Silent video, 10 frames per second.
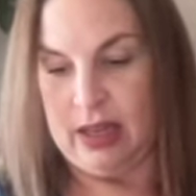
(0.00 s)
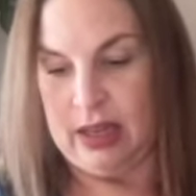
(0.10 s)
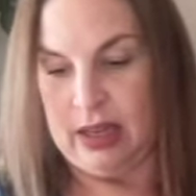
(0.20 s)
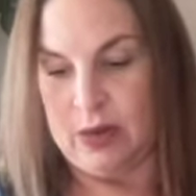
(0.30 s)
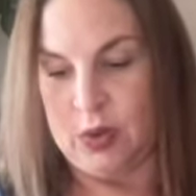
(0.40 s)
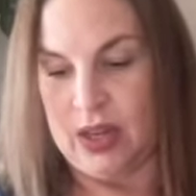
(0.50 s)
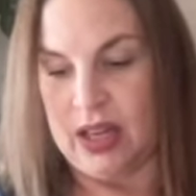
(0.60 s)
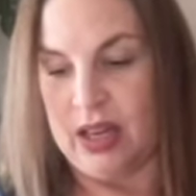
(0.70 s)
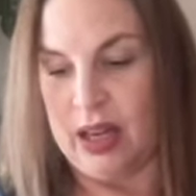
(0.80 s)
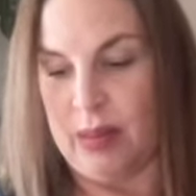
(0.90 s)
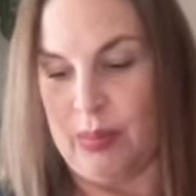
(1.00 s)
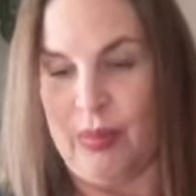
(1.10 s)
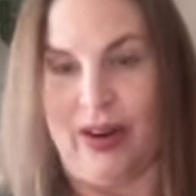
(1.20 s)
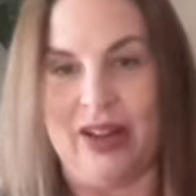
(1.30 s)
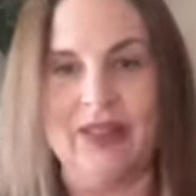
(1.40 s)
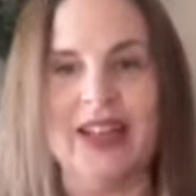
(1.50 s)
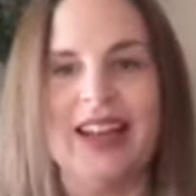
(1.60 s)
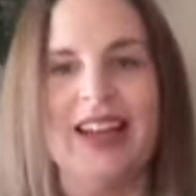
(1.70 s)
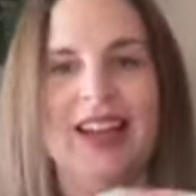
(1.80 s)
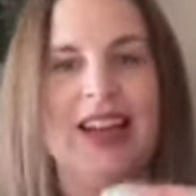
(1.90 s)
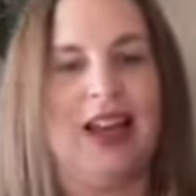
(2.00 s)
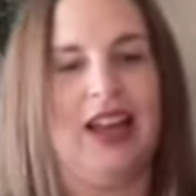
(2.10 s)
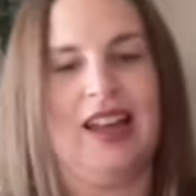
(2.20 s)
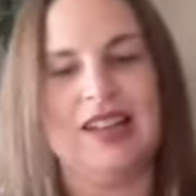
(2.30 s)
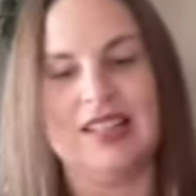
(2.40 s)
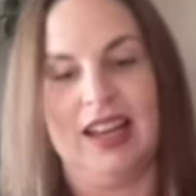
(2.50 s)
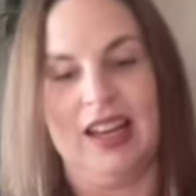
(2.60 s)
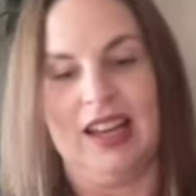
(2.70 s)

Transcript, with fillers: Kindred Bravely, and